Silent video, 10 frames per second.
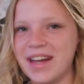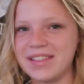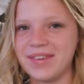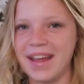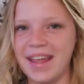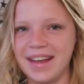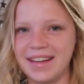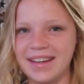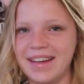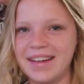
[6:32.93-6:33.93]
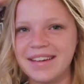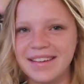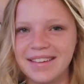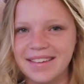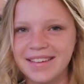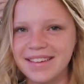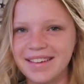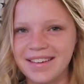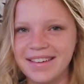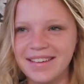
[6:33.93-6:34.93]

smash my head in it. Yes.